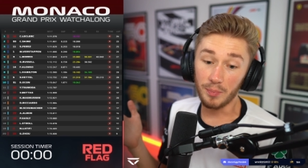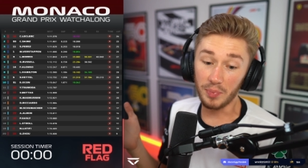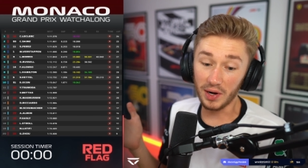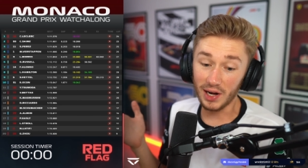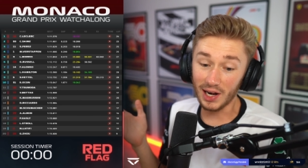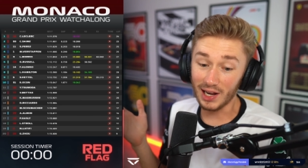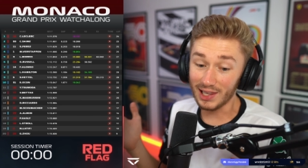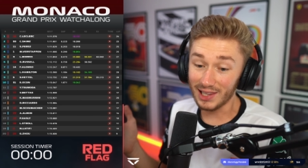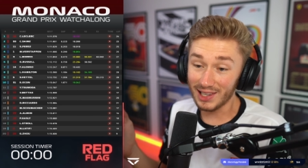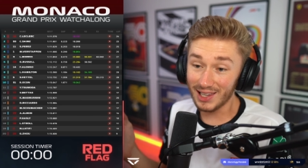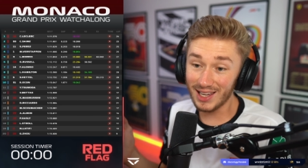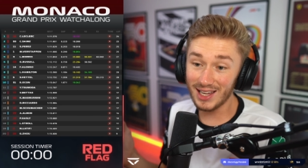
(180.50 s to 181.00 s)
But
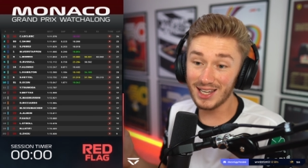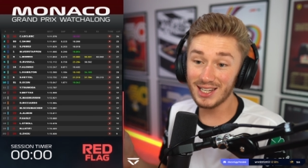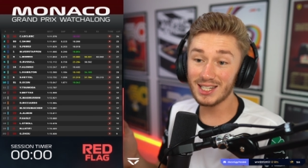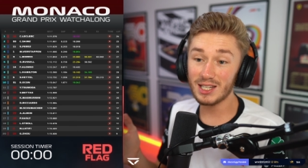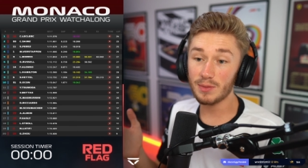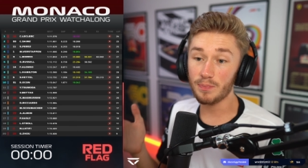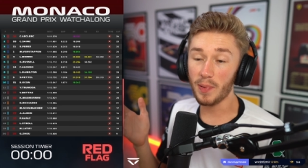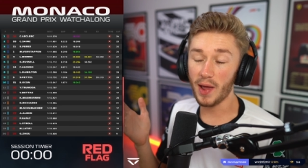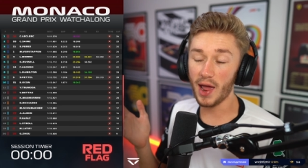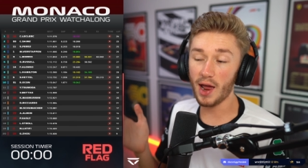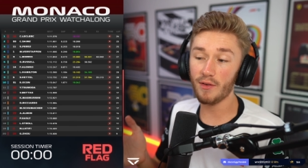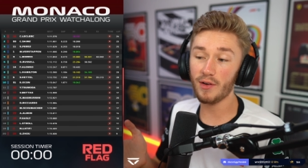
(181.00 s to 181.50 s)
at
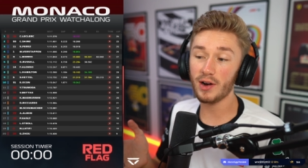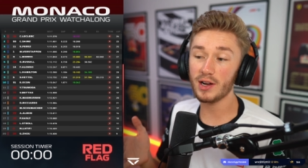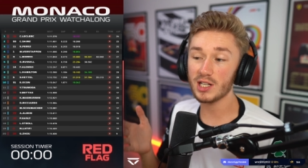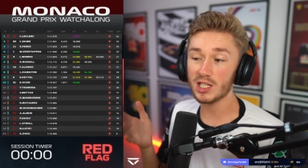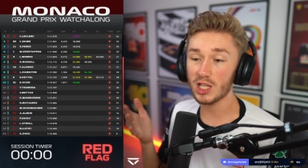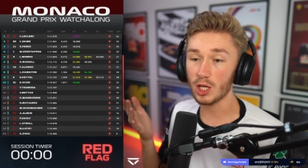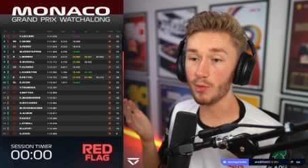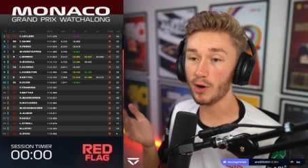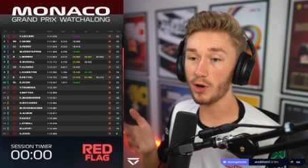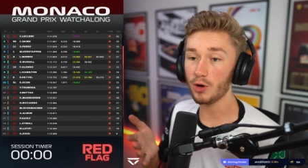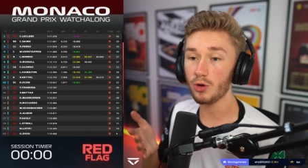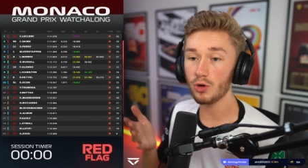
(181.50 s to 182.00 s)
least Perez,
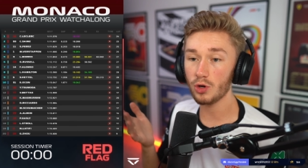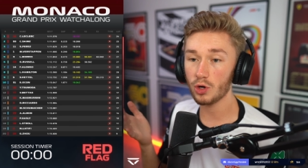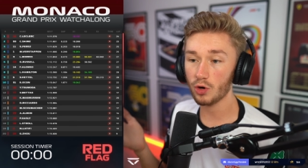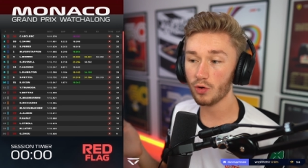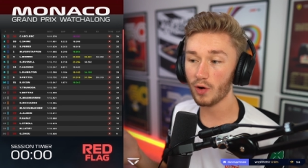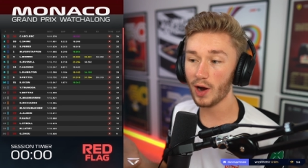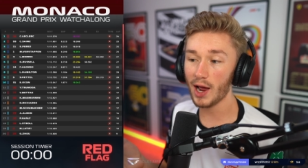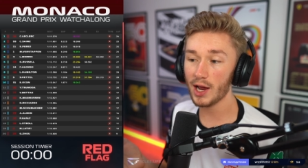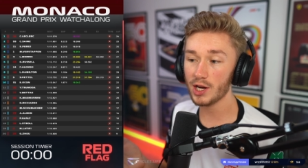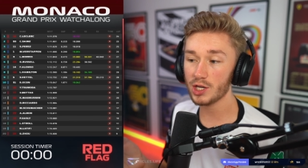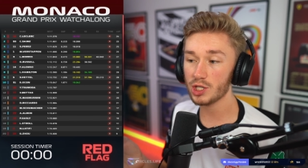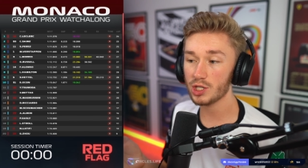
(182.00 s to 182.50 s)
the one who
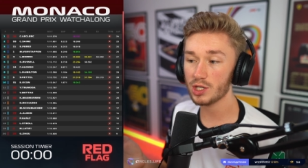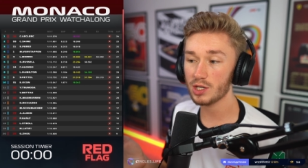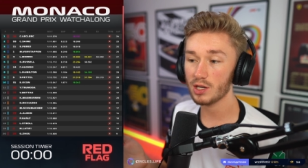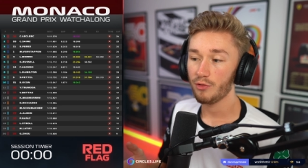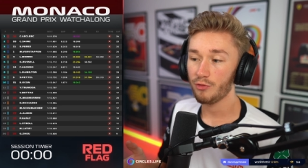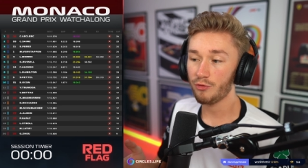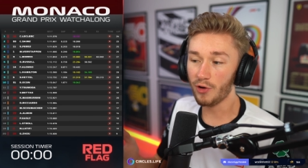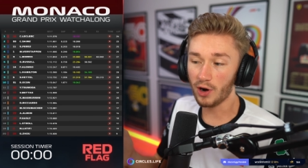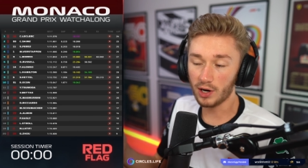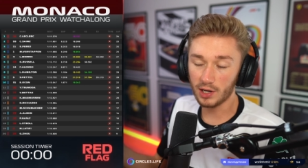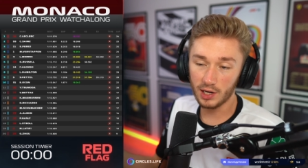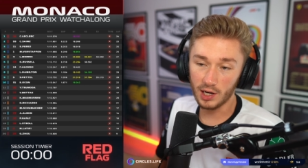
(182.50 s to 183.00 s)
crashed,
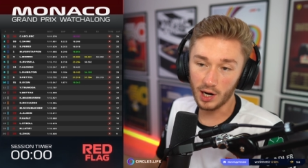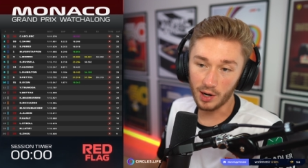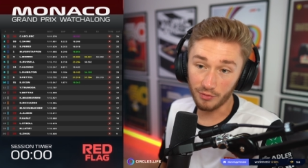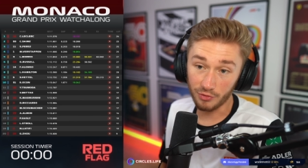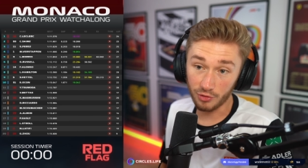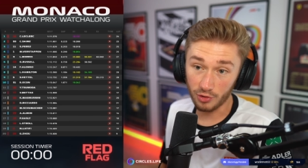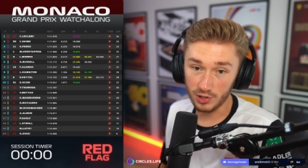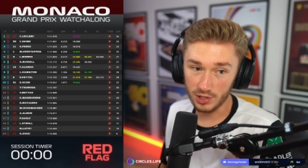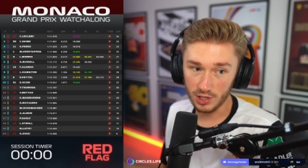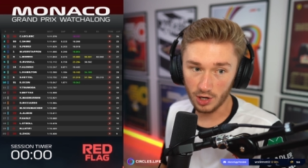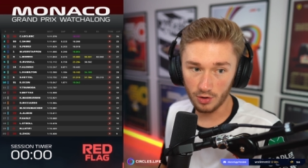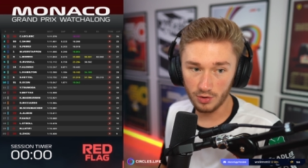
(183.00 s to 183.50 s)
fucked it up
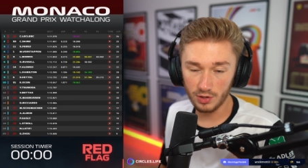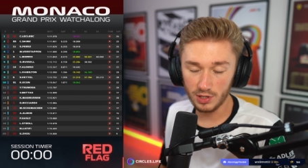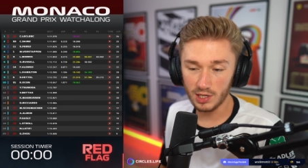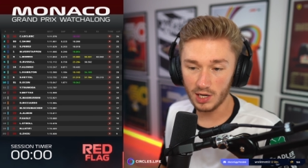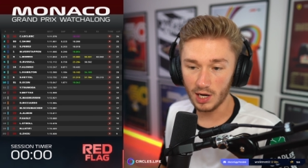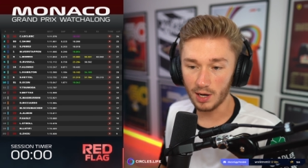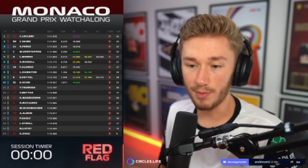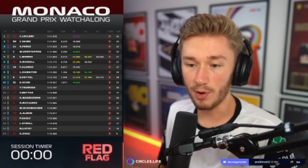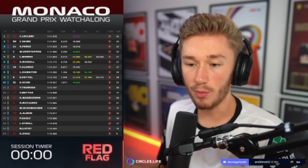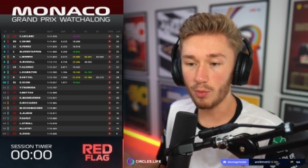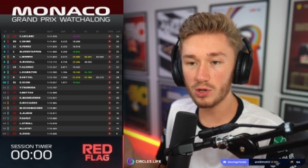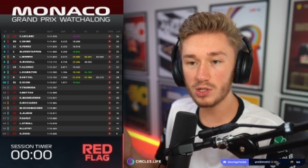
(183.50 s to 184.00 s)
for his own
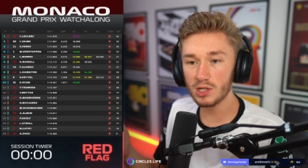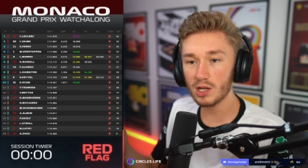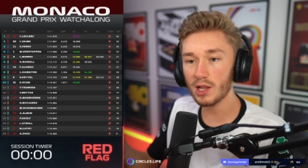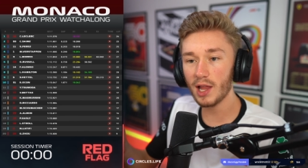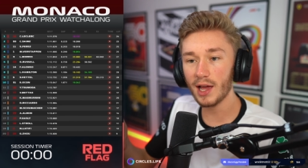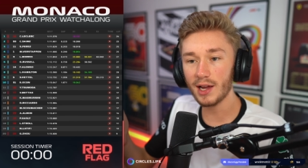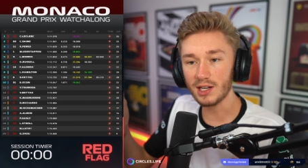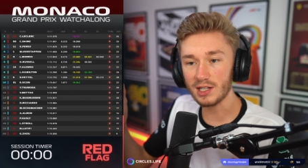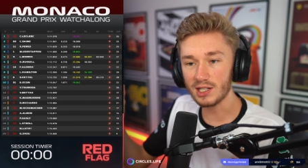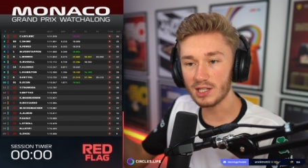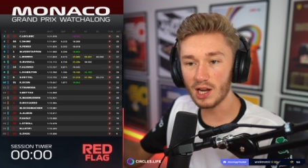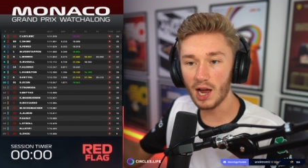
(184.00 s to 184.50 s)
team. It wasn't
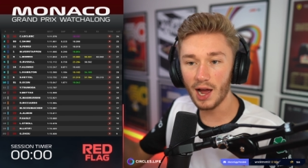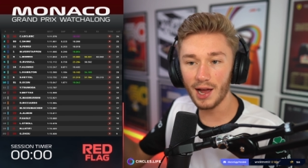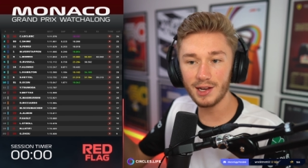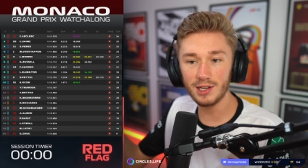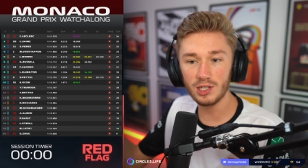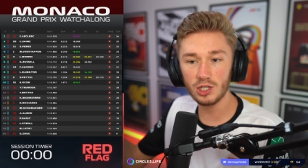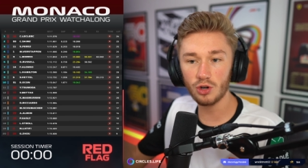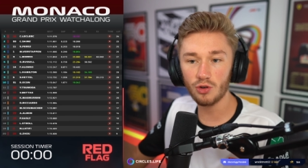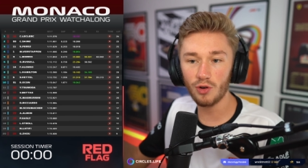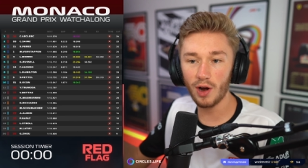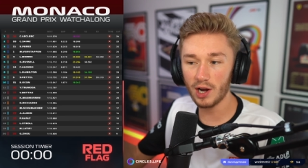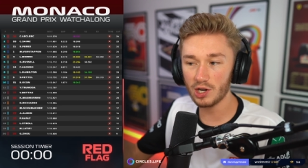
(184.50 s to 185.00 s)
like
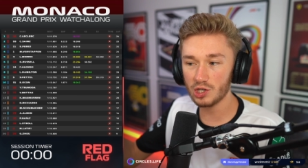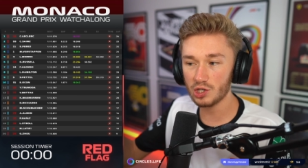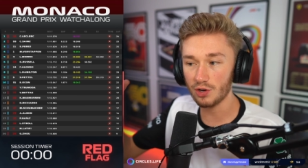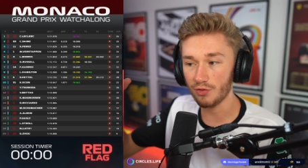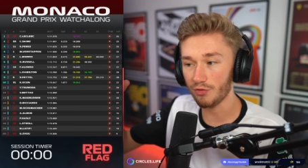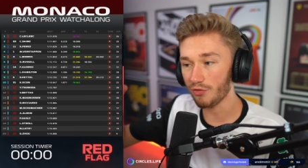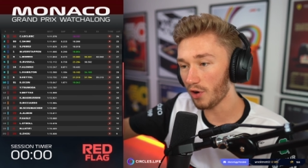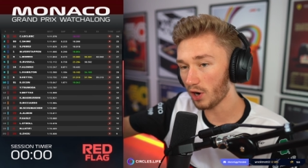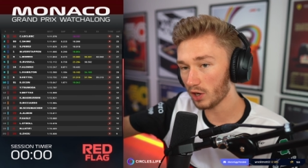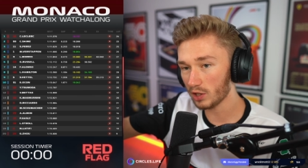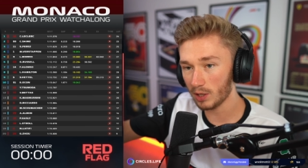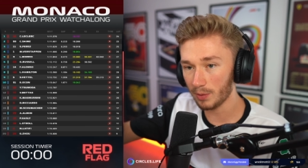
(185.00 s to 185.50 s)
Sainz crashed
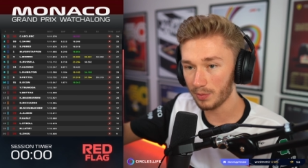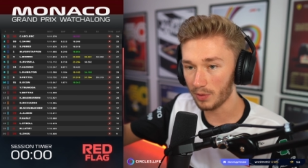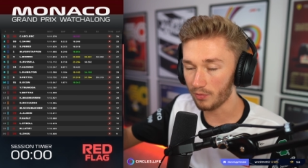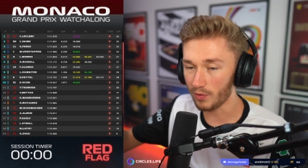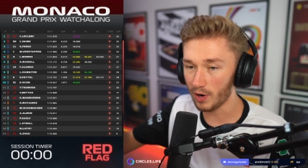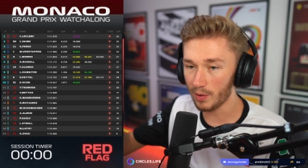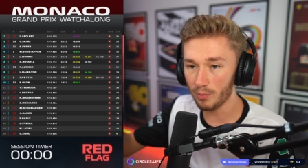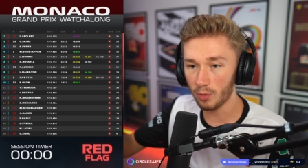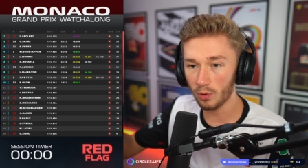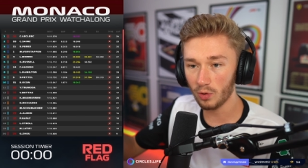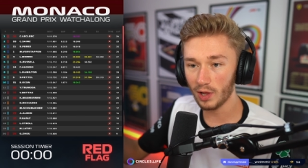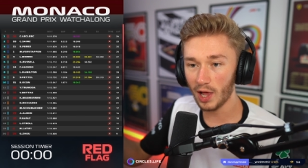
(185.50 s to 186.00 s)
and fucked up the
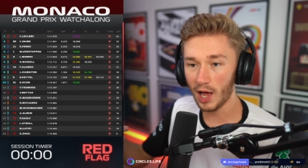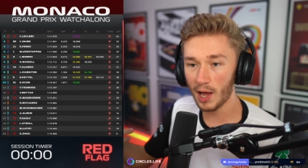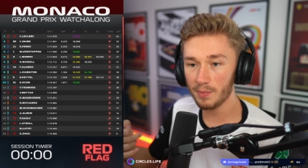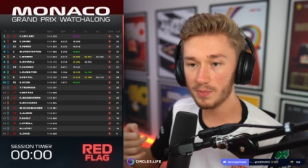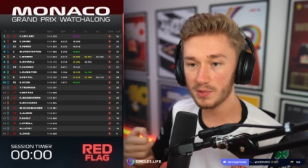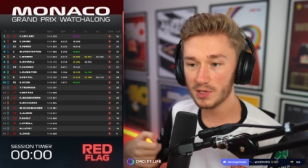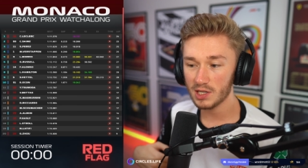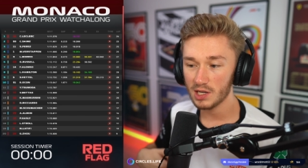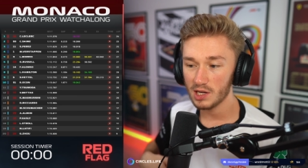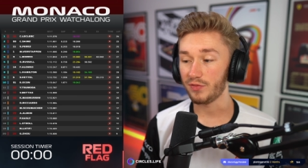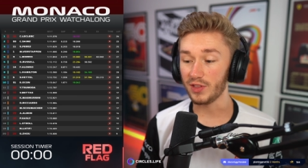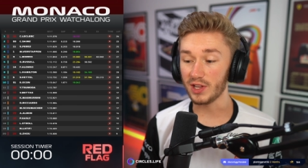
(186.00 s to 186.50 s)
Red Bull
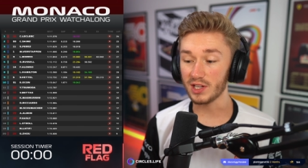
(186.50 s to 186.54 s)
laps.